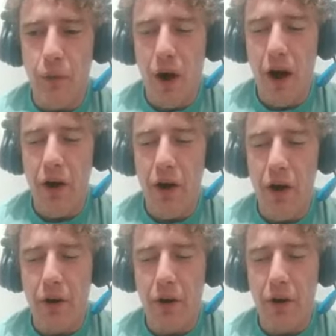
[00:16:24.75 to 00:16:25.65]
wire, I
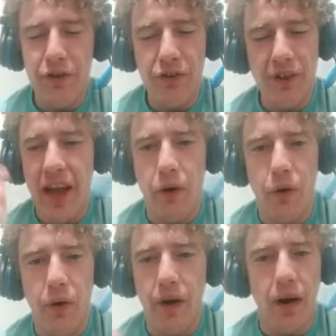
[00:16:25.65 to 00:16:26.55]
would just like to
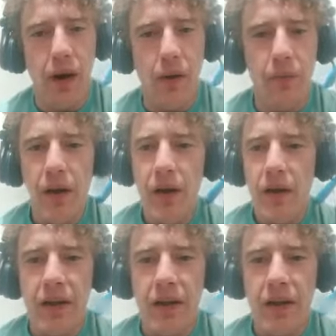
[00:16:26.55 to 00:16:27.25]
ask, you know,